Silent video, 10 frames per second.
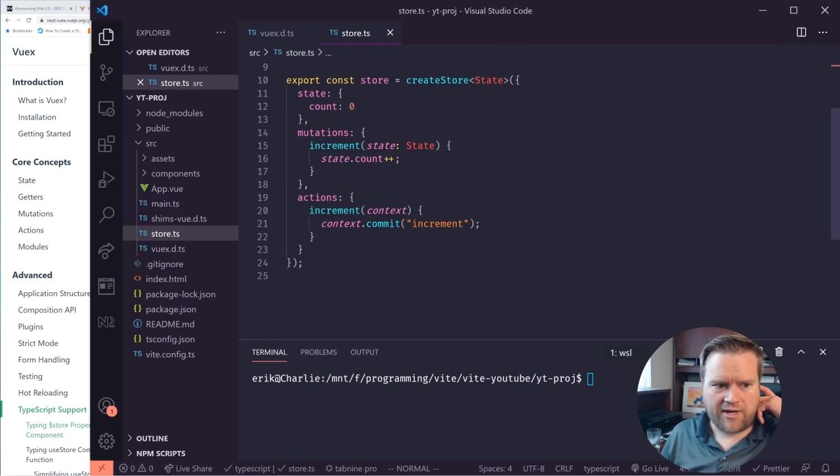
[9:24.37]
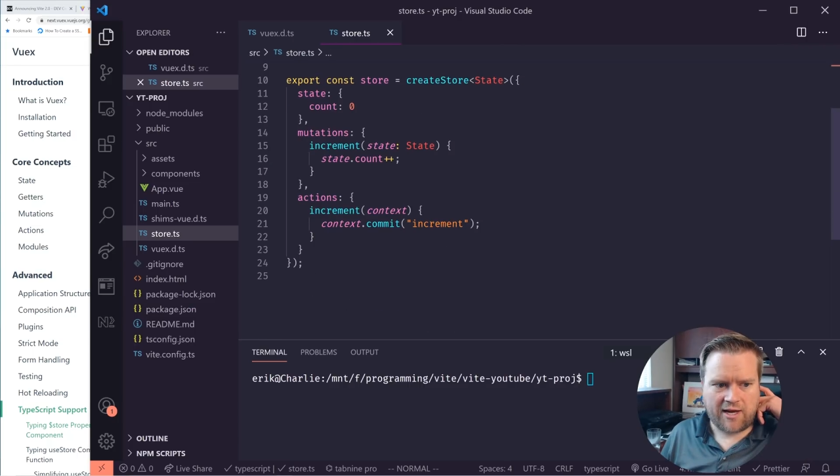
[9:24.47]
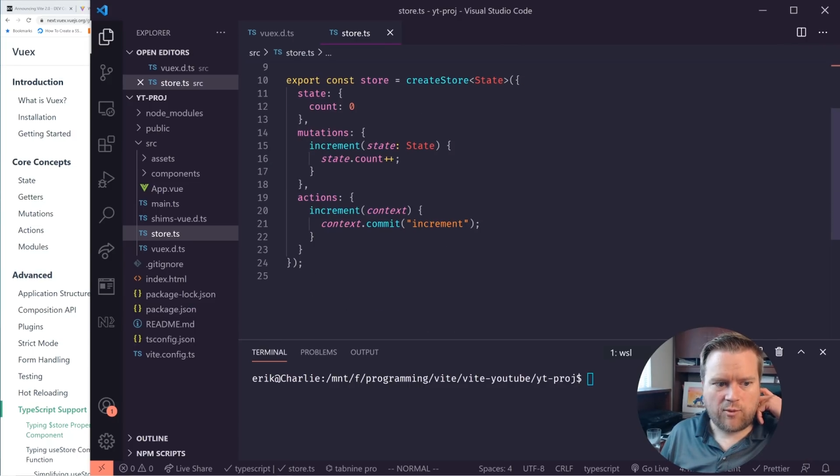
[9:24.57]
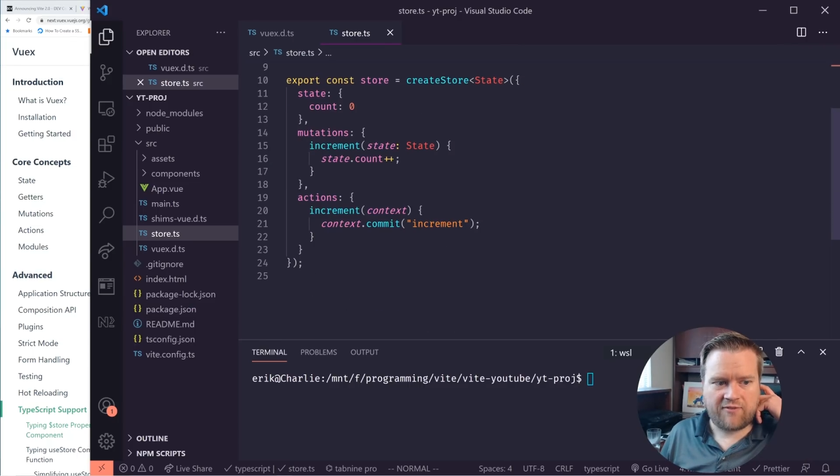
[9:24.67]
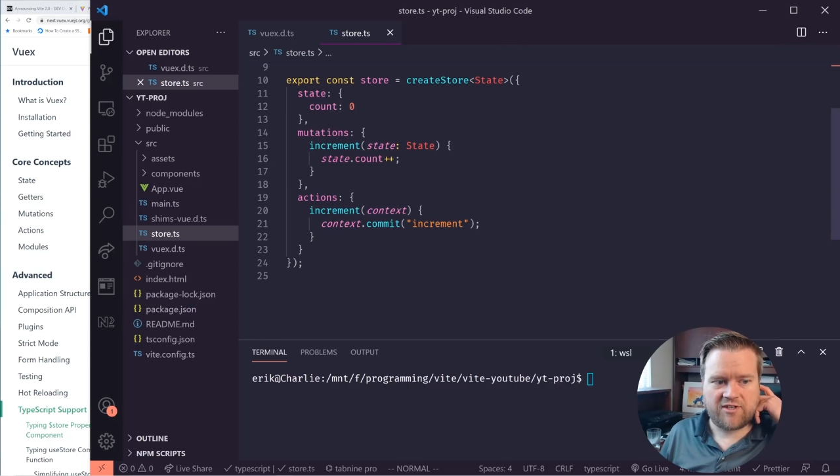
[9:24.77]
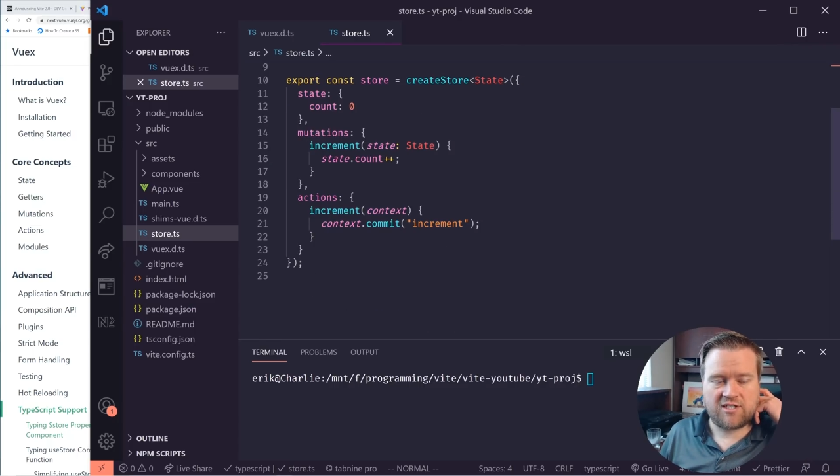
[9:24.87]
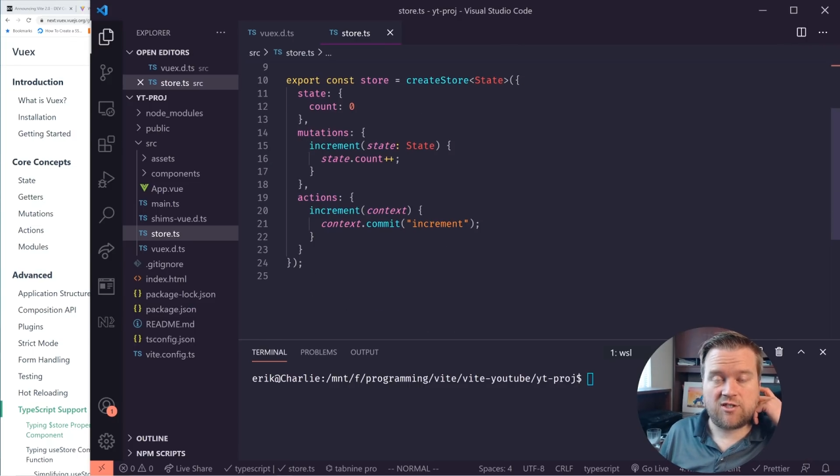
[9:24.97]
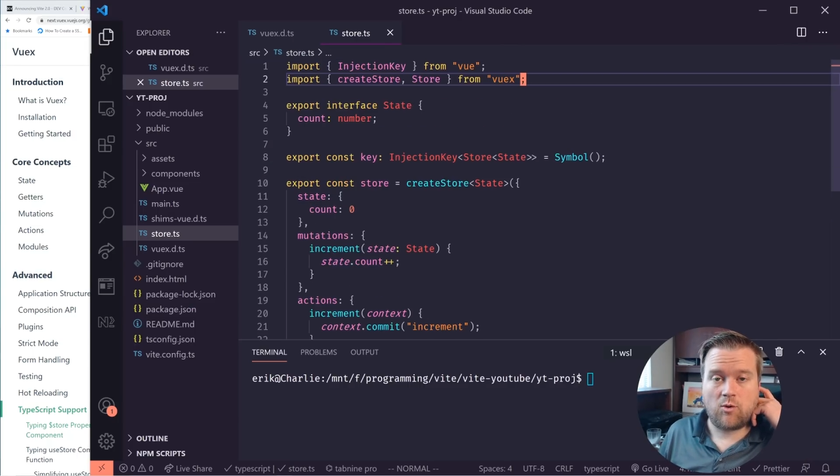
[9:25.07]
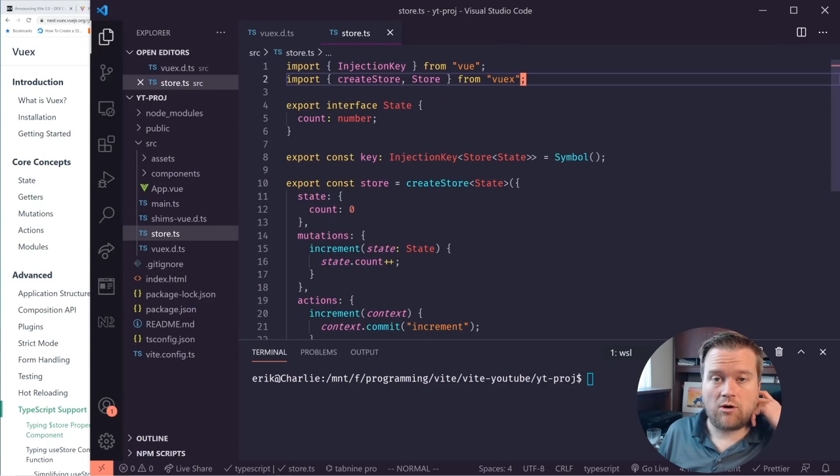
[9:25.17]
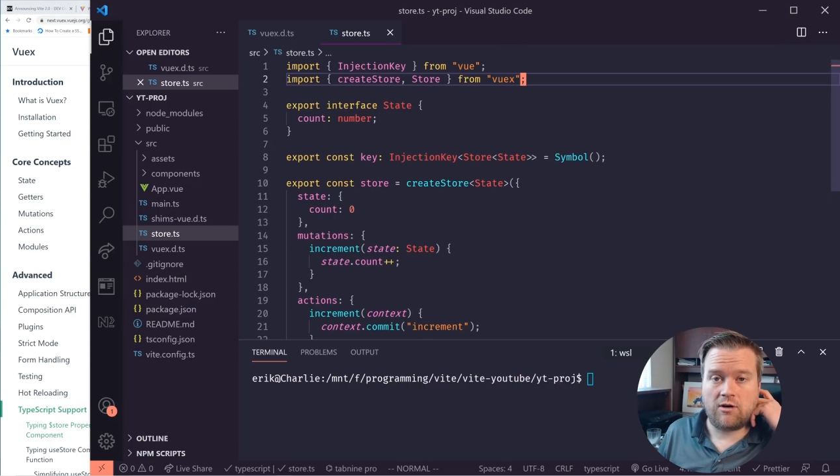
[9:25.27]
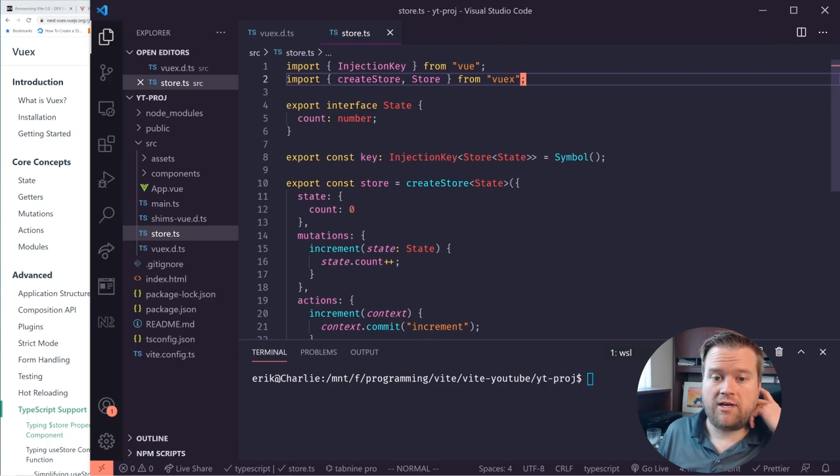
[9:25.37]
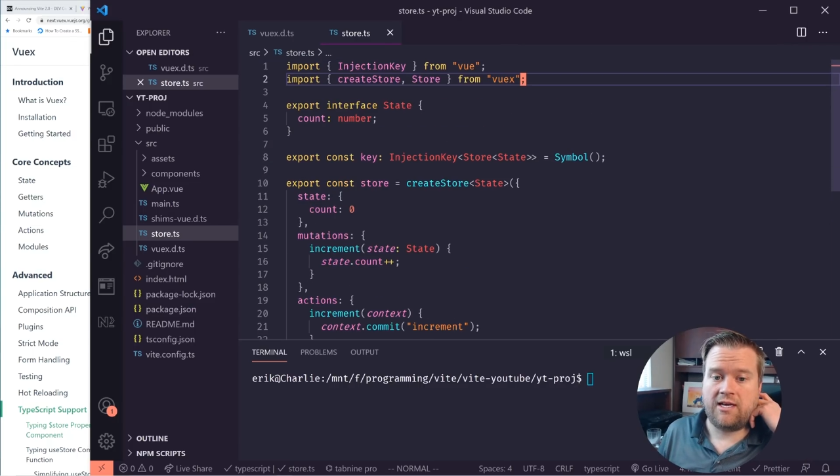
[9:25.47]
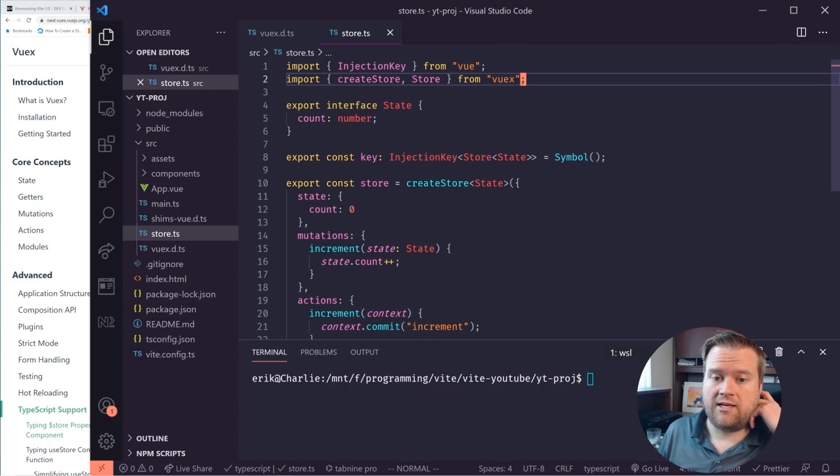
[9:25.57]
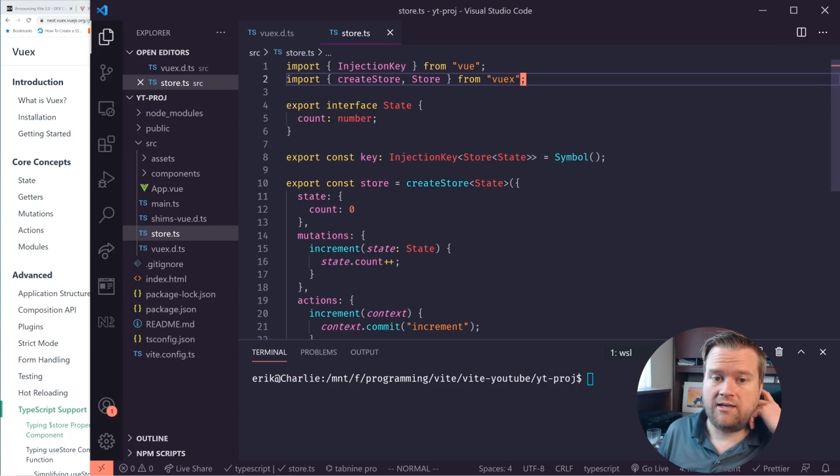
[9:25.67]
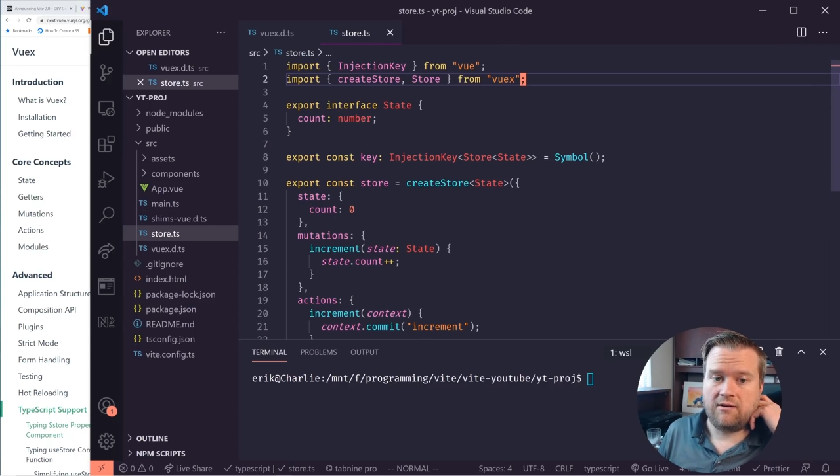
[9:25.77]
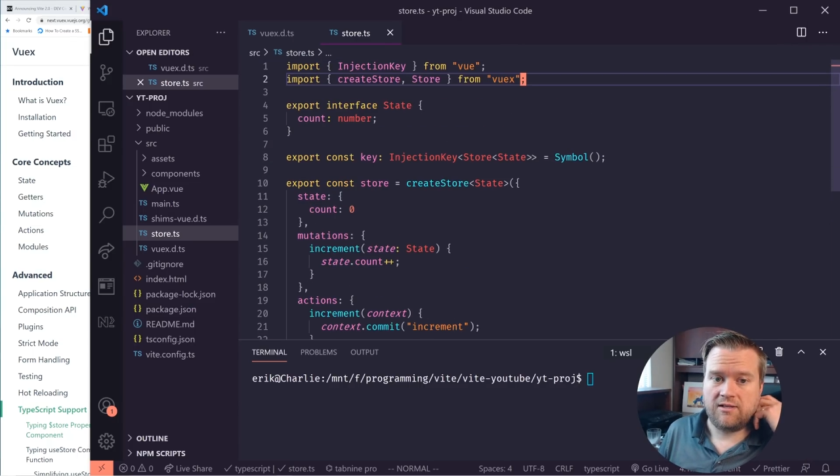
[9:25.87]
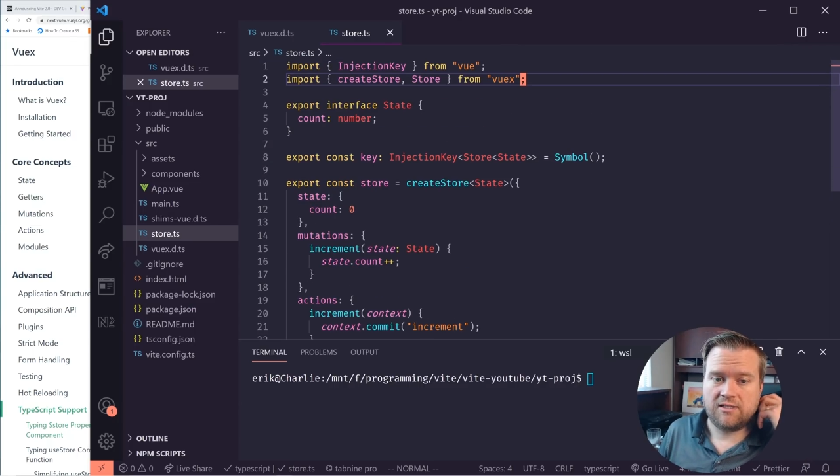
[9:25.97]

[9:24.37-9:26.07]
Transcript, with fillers: Now we have the store in,